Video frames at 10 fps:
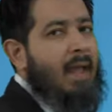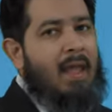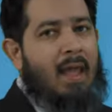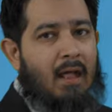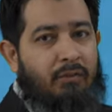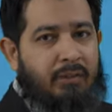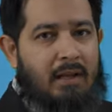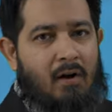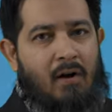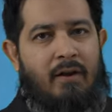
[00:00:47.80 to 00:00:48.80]
healthy
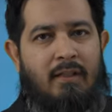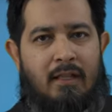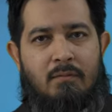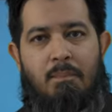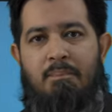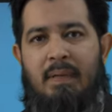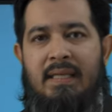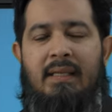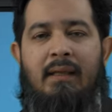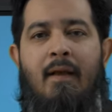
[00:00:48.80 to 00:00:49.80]
heart that's
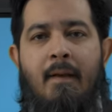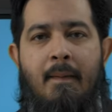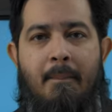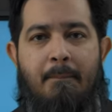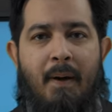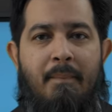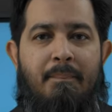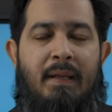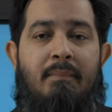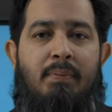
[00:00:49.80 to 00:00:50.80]
beating,
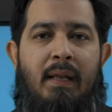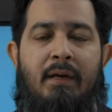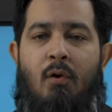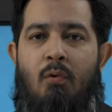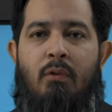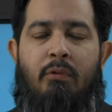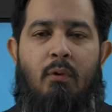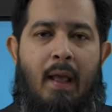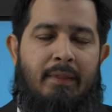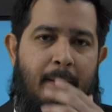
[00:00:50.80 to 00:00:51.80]
pumping blood all
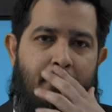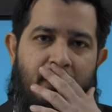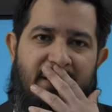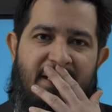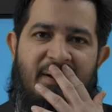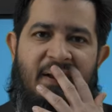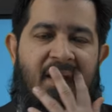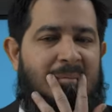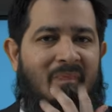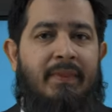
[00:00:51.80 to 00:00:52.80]
throughout their body. Okay.
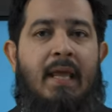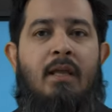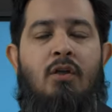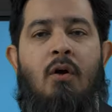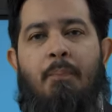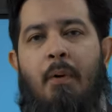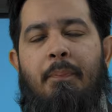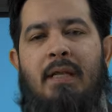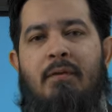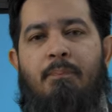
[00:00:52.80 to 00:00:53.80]
Your
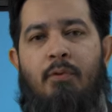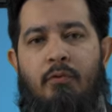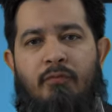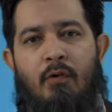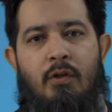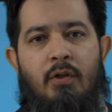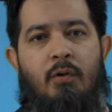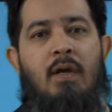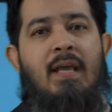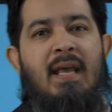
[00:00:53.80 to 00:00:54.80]
property
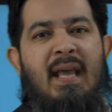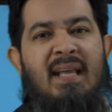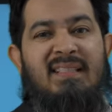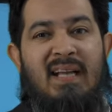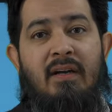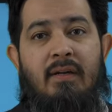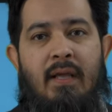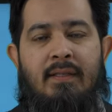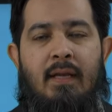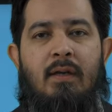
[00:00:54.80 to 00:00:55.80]
portfolio, it's kind of
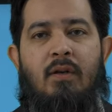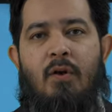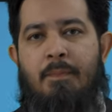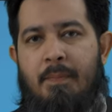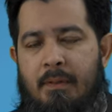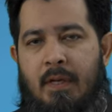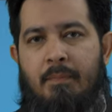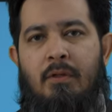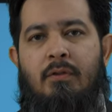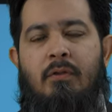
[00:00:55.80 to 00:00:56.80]
like that. A lot of people
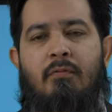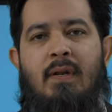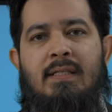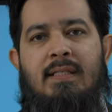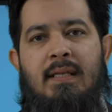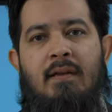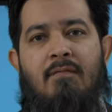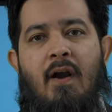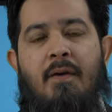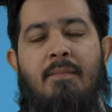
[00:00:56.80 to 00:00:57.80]
come into the real estate
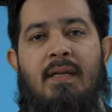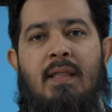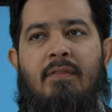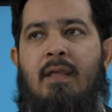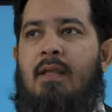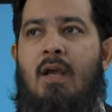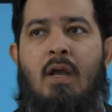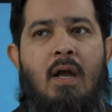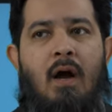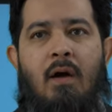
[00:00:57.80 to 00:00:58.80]
environment and think,
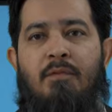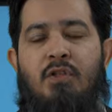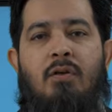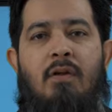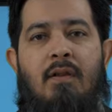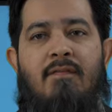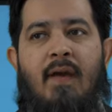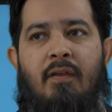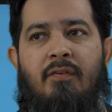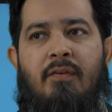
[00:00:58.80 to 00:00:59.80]
I'm just going to
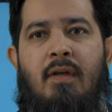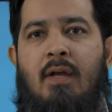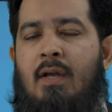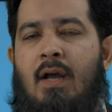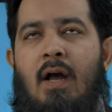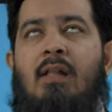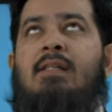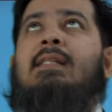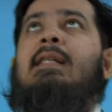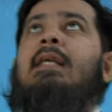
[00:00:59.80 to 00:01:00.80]
invest. I'll
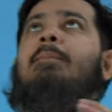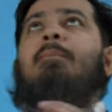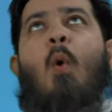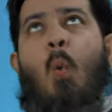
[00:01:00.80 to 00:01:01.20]
sleep